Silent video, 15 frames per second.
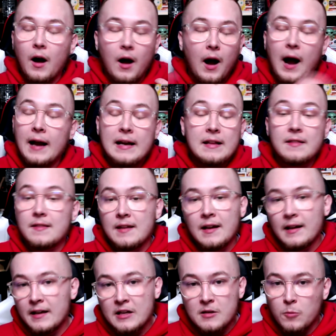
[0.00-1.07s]
I didn't think I
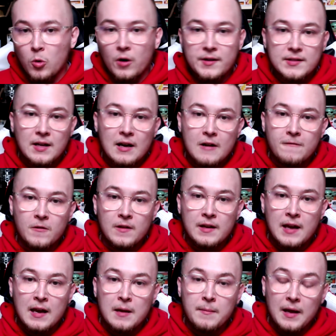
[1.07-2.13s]
could get more excited for the
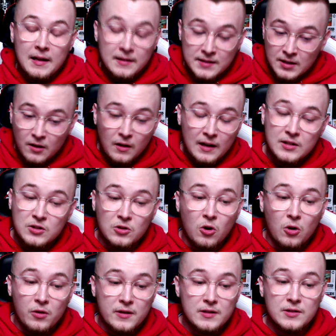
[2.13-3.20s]
game until I saw
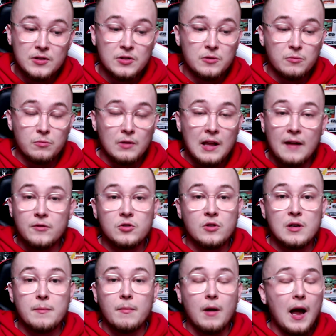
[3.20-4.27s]
this live
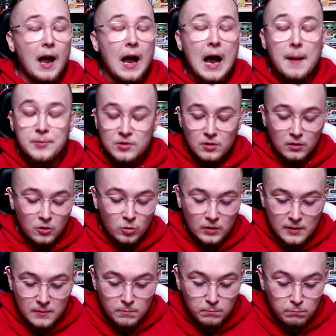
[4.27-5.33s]
stream.
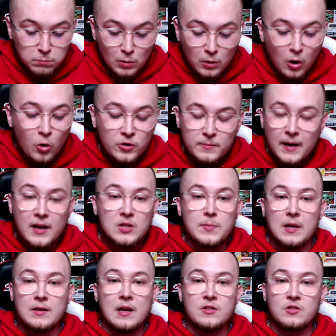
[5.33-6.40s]
Absolutely blows my
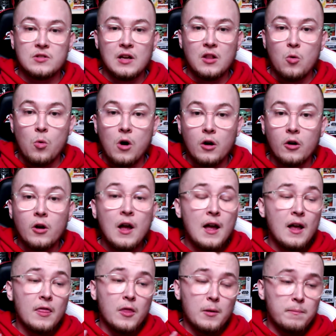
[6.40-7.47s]
expectations out of the water.
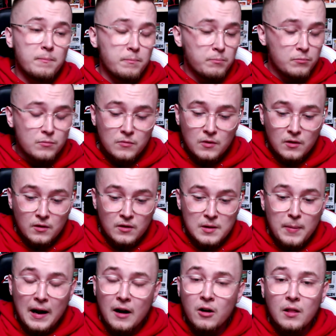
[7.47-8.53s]
The
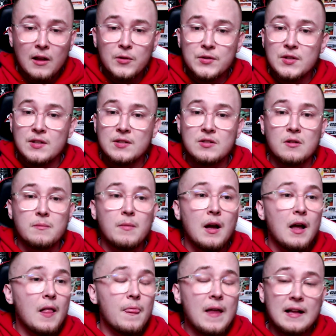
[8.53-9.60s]
parallel system,
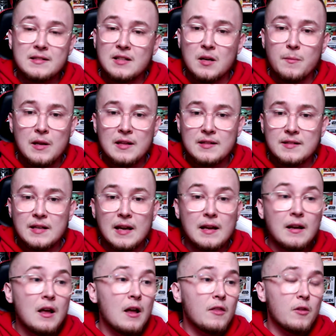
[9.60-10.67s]
that's going to be insane.
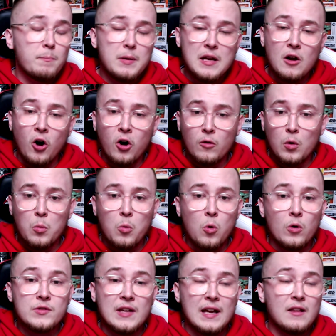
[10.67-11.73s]
The BR
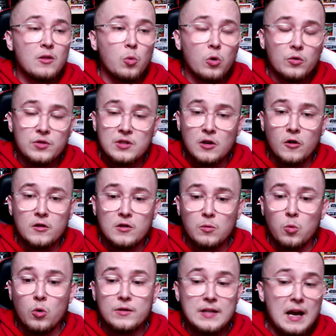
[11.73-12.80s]
rewards and the World Series
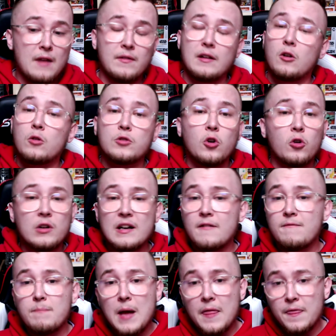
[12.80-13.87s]
rewards having an alternative
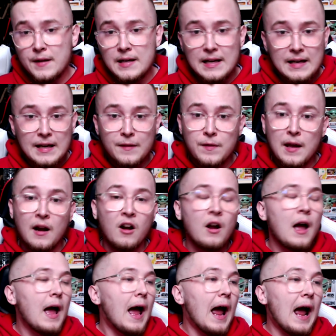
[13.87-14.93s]
method to get there,
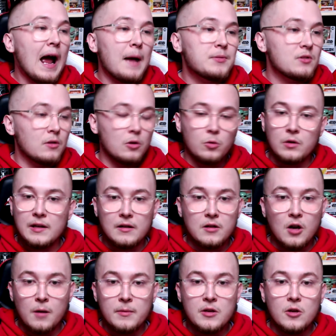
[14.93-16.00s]
absolutely a
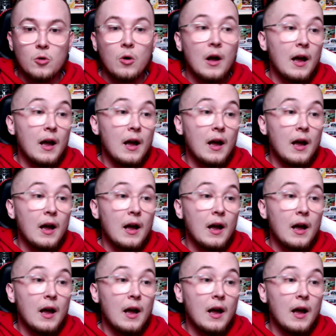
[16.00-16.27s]
W.